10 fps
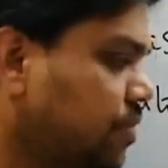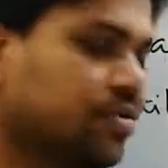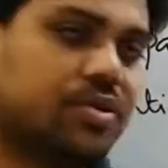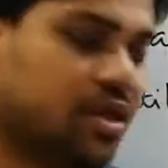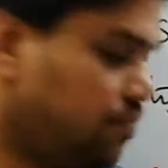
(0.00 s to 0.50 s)

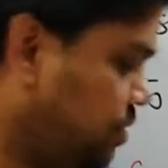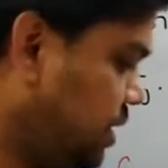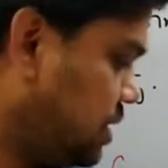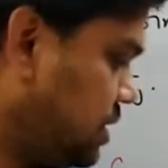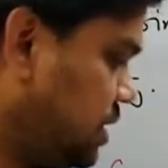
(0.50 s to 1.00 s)
So if
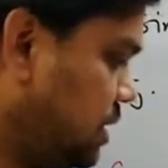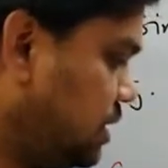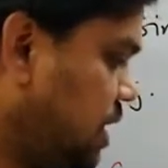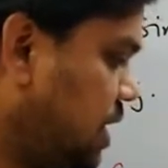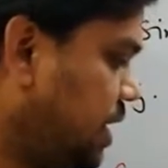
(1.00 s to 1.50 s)
this is
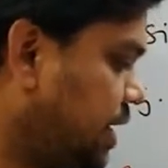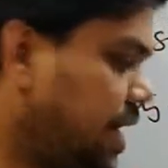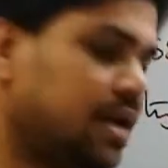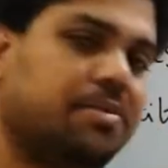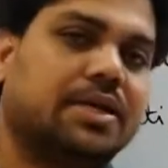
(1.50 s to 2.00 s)
the area
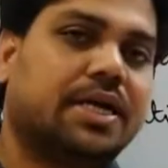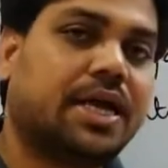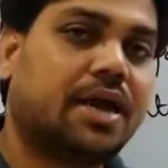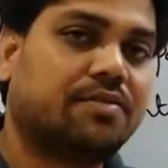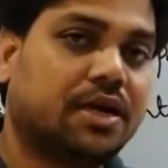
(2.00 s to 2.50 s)
element that I
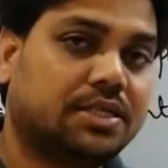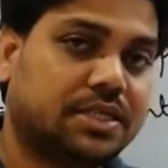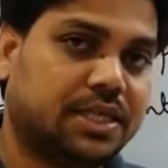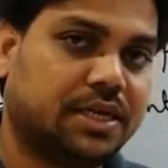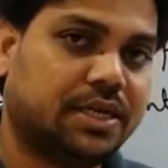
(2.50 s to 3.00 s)
have
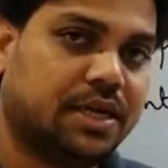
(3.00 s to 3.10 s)
considered,